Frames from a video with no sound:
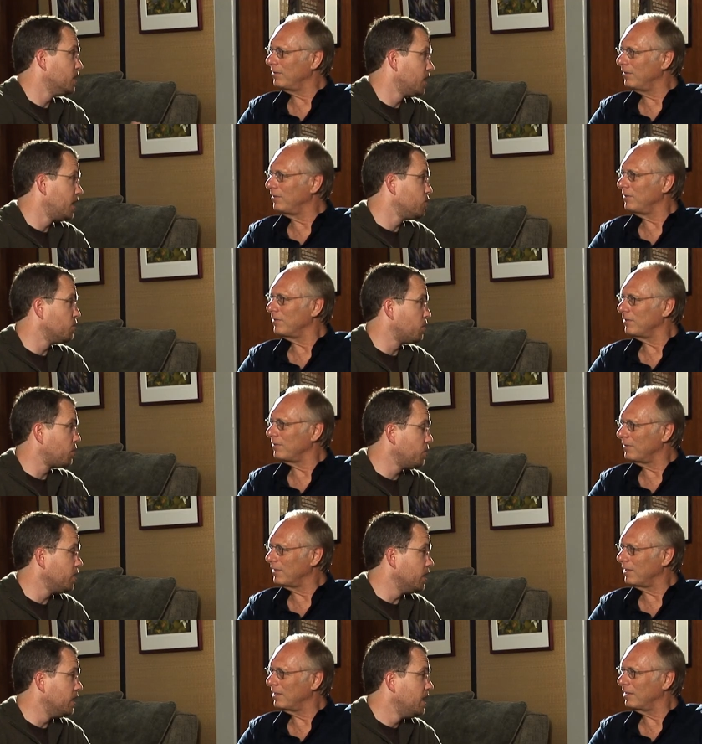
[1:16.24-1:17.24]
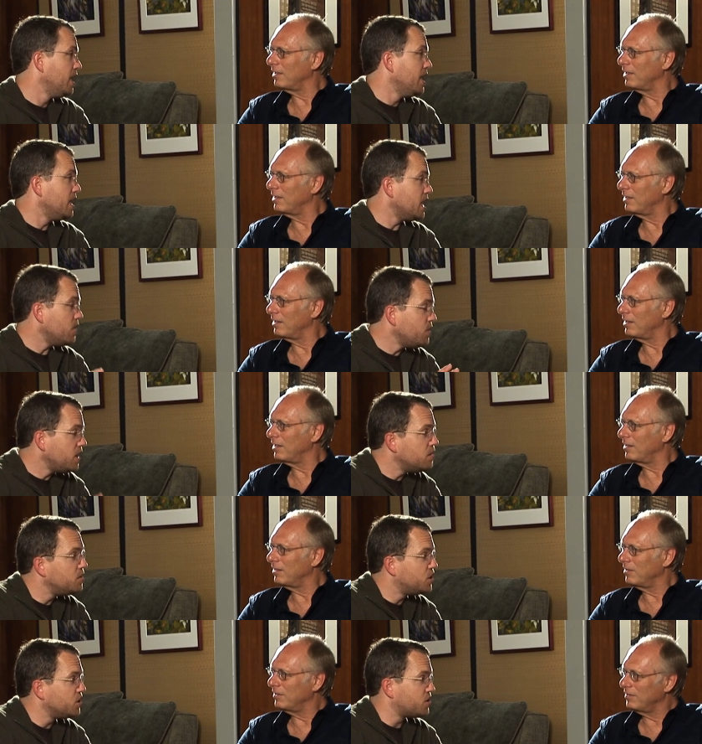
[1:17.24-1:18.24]
Speaker 1: into Lightroom 3. Mm-hmm even the
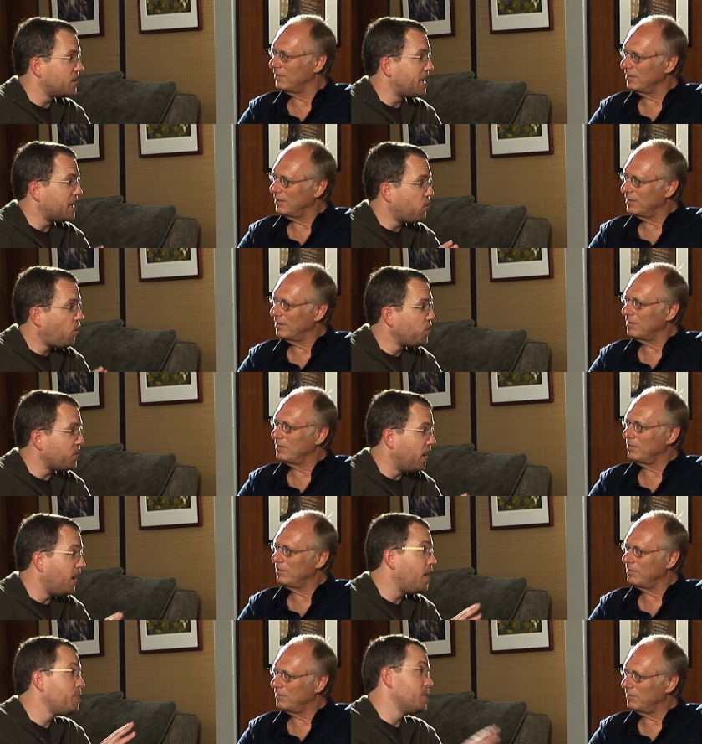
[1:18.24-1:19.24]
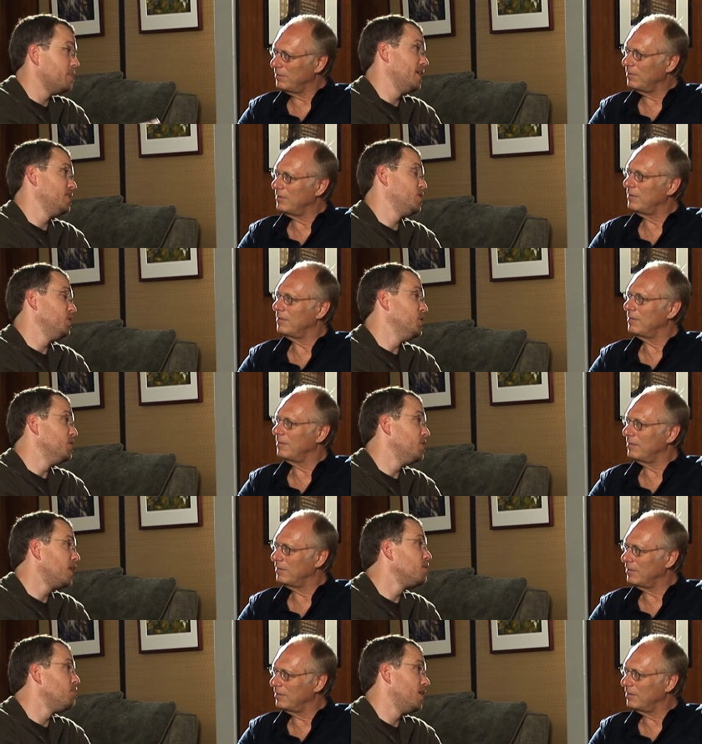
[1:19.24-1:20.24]
images that I had already optimized in the
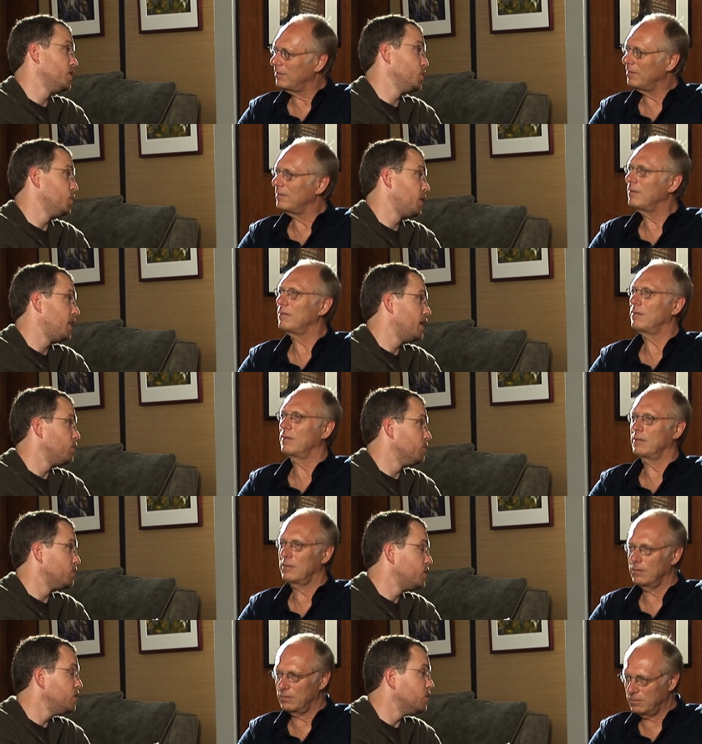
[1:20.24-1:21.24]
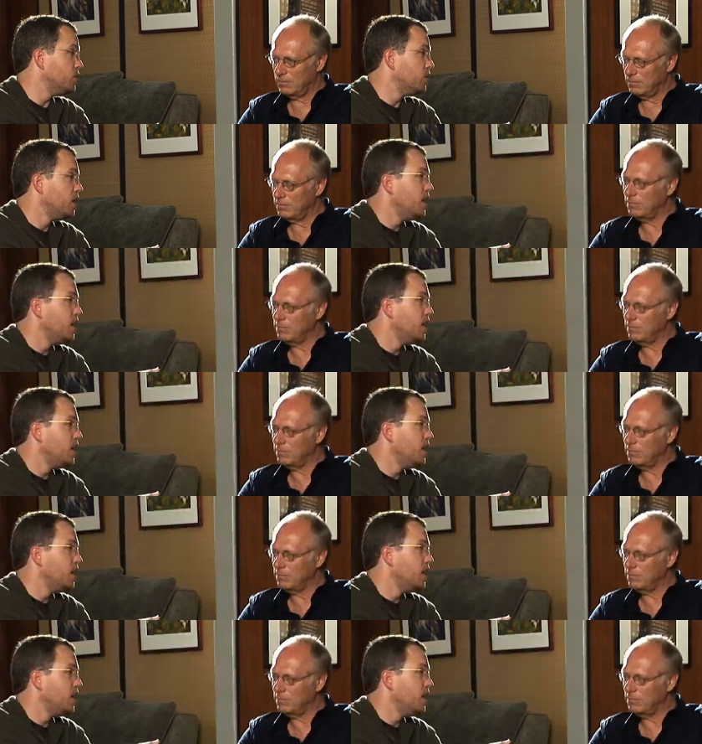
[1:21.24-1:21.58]
develop module with Lightroom 2,